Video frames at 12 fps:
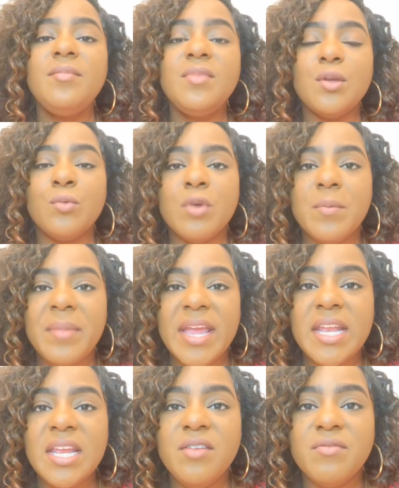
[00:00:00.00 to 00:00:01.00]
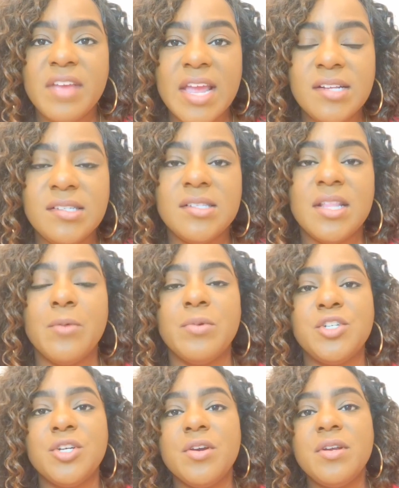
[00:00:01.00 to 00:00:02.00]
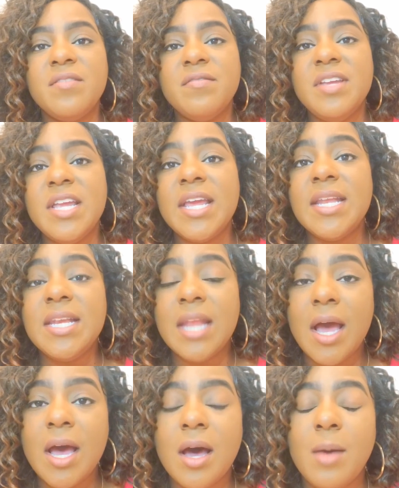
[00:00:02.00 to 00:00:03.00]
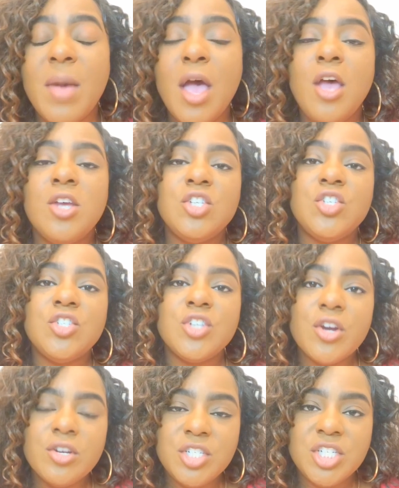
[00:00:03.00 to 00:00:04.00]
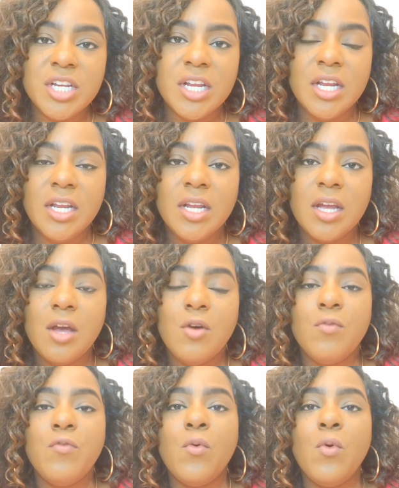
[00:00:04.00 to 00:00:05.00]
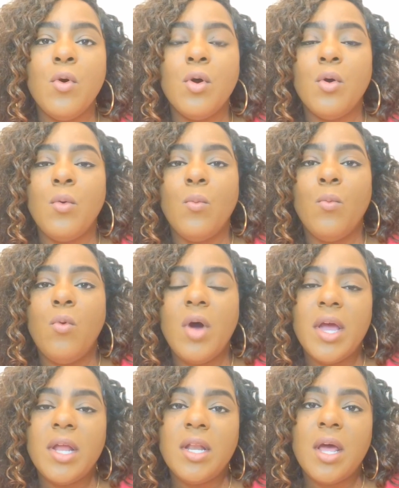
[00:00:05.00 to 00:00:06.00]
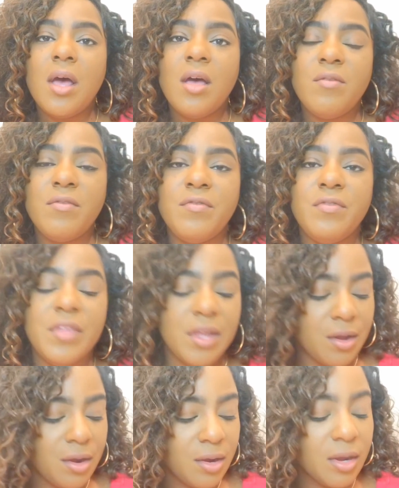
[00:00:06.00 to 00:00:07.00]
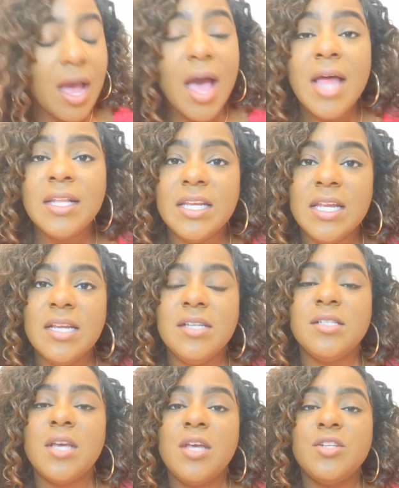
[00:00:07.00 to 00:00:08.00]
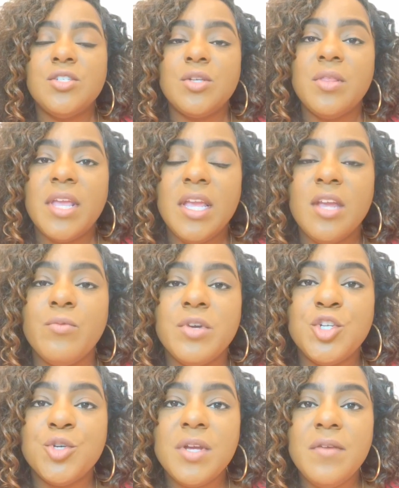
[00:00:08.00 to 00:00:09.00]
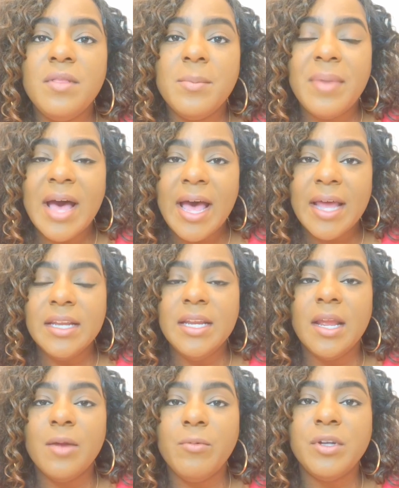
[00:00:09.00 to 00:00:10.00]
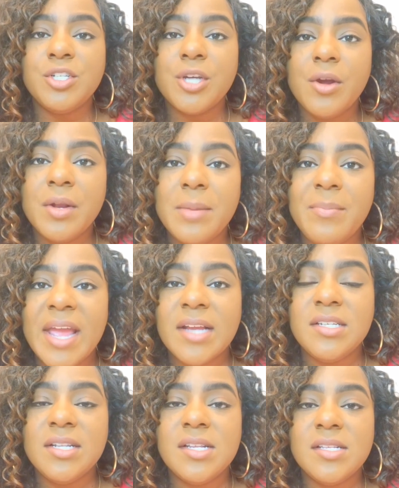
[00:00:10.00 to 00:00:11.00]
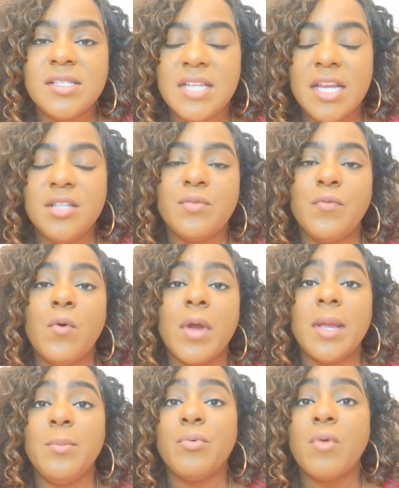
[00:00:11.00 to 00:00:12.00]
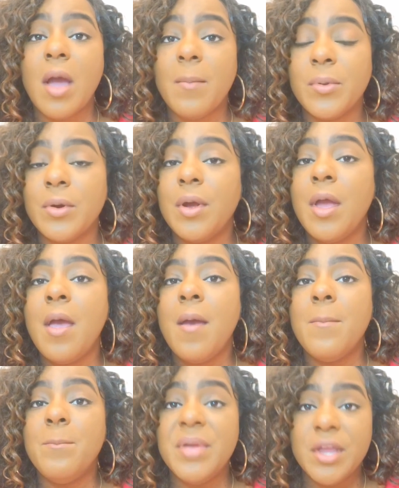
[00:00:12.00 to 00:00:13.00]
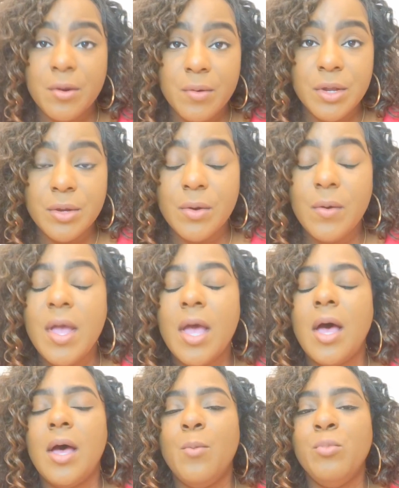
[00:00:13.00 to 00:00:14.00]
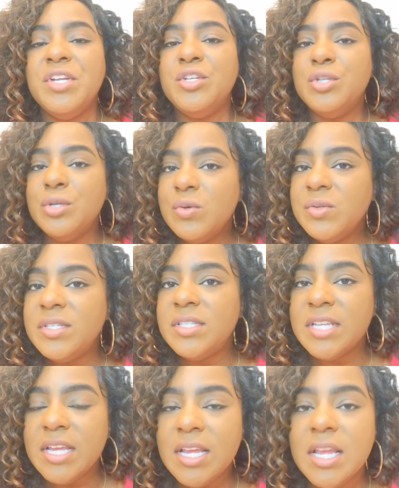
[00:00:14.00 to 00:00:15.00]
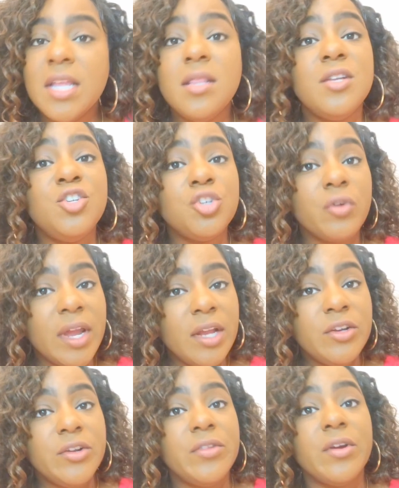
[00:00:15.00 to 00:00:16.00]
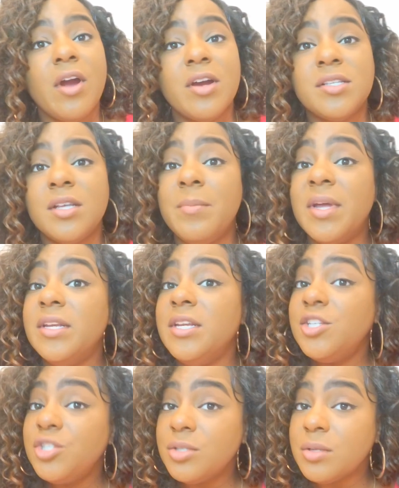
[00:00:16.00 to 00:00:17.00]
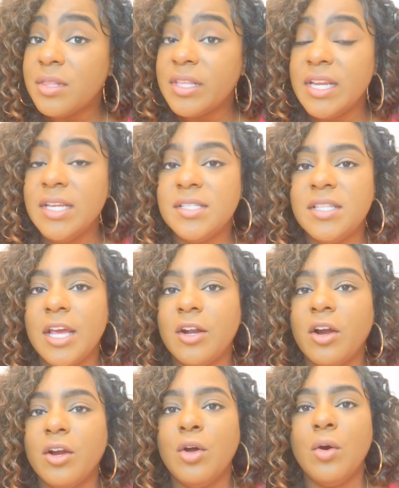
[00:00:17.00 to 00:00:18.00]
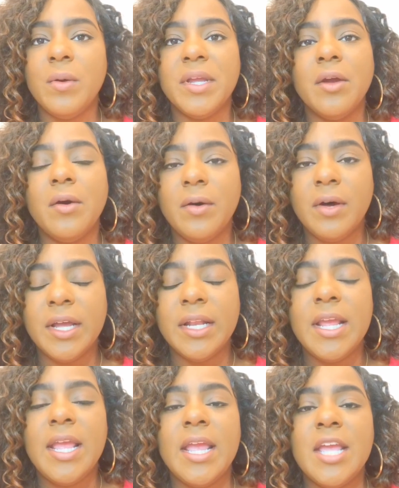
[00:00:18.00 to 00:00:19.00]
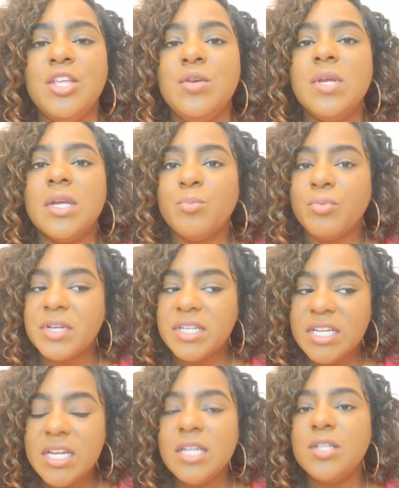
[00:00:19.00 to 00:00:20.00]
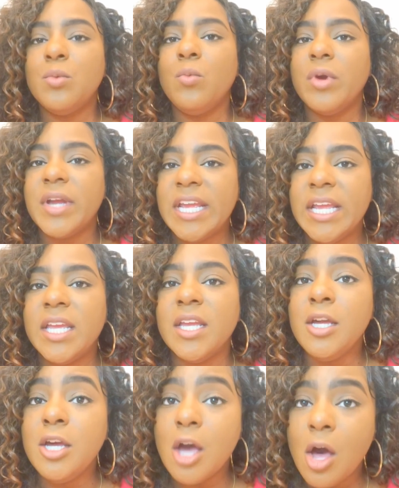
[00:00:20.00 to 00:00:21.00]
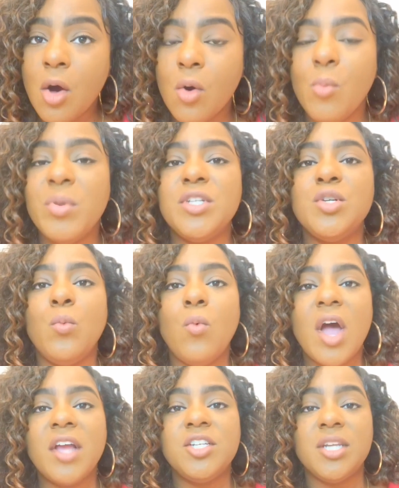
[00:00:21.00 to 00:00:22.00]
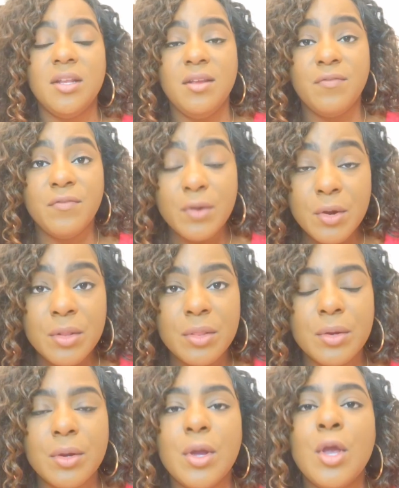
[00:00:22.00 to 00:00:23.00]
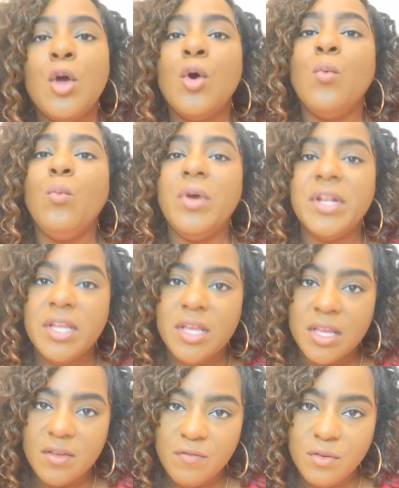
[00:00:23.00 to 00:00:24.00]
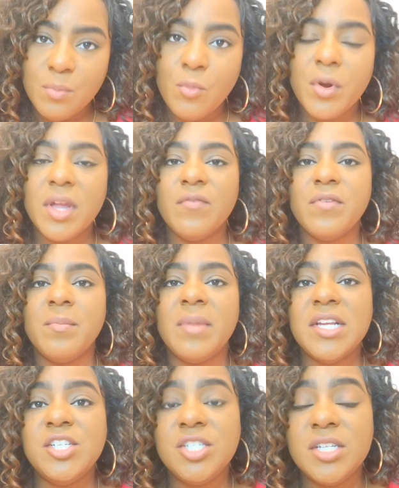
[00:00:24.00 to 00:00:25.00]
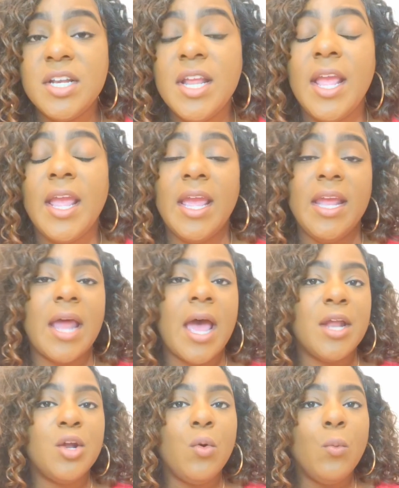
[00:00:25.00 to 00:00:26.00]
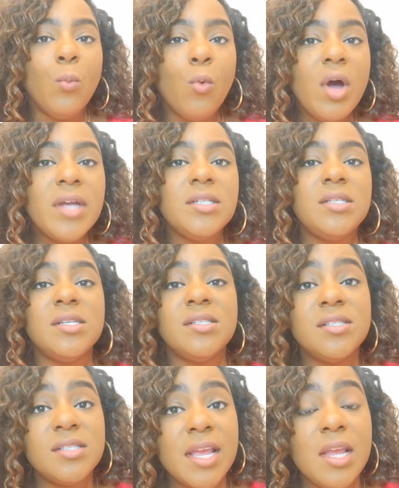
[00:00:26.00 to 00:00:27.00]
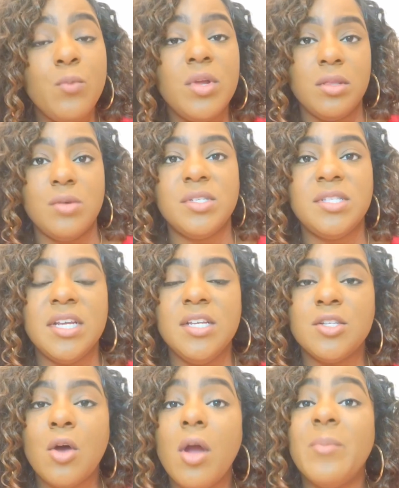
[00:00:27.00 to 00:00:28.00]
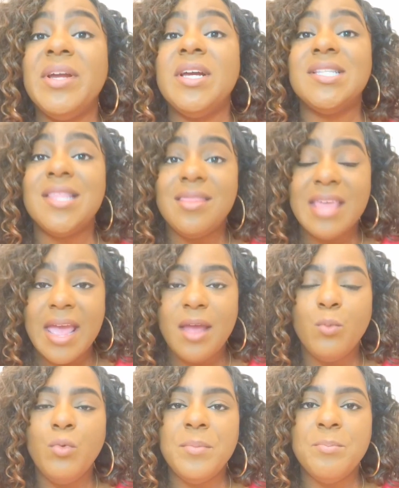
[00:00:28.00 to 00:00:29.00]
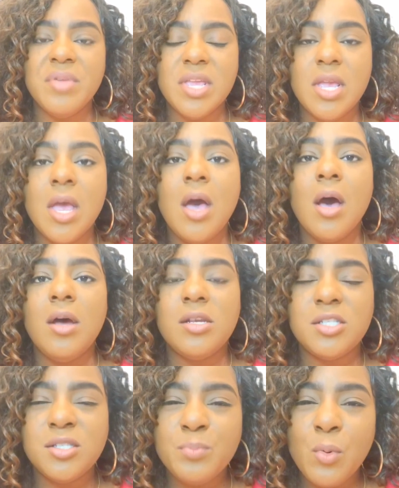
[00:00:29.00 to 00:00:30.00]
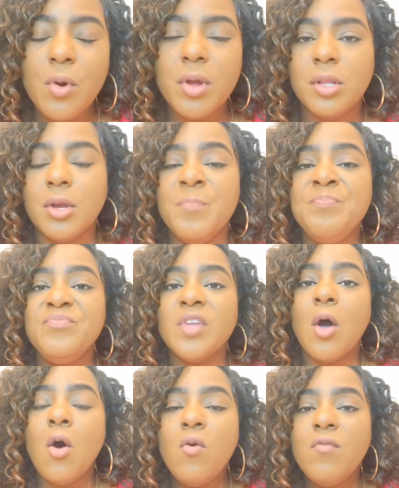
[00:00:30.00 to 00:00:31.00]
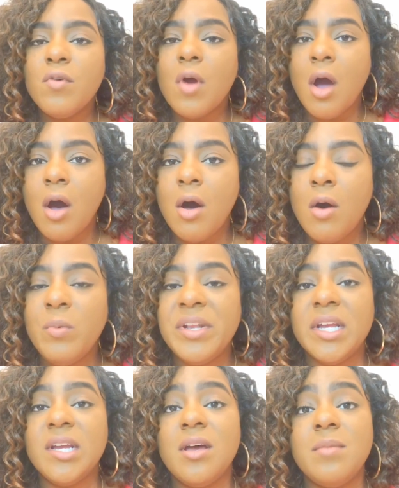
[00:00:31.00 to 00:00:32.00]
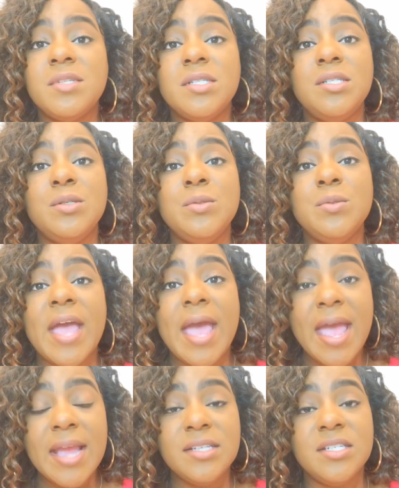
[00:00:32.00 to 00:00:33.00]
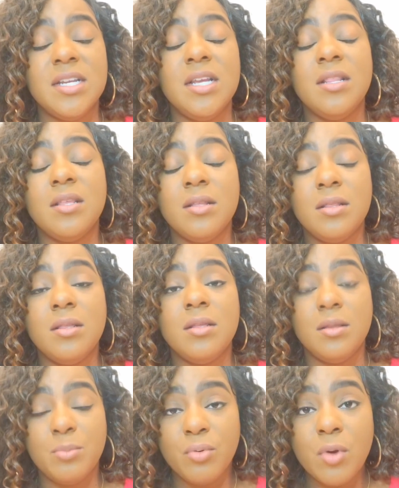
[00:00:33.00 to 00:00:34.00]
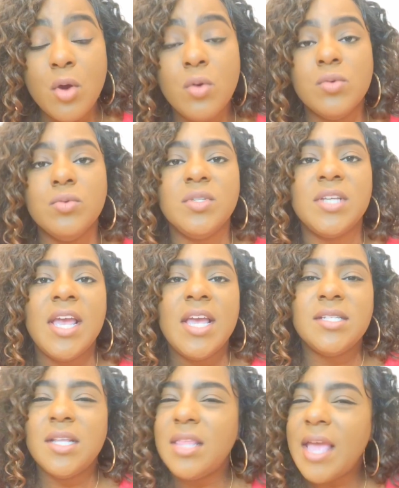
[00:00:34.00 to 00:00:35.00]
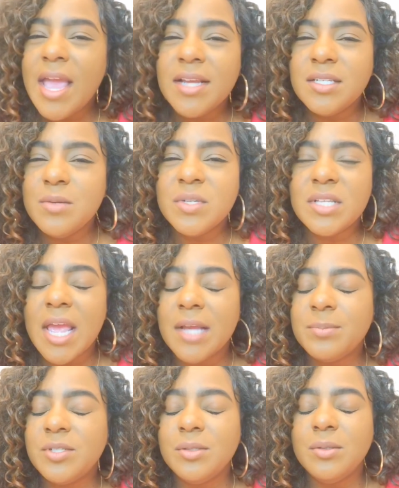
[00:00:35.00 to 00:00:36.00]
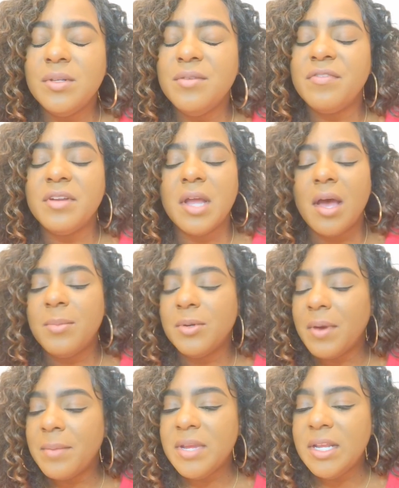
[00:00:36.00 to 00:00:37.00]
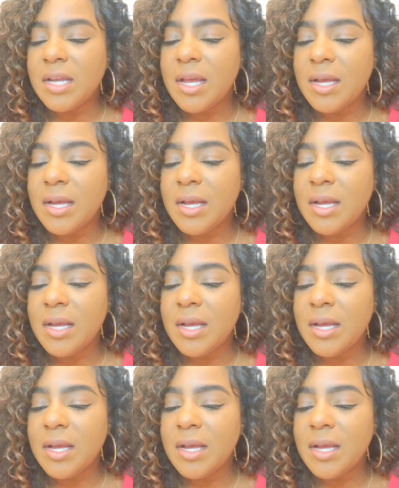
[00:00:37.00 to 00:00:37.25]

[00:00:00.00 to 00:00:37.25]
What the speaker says: remaining vets that returned to Vietnam searching for one of their colleagues so they can retrieve the body and return it back to the States for a proper burial. We do see in the trailer there are some additional things that are going on and you can predict where it can go, but to watch any further would give you more information, and I don't want to say what those things are because that would be a spoiler. Overall, when it comes to acting, the pros, that the acting was absolutely phenomenal. I mean,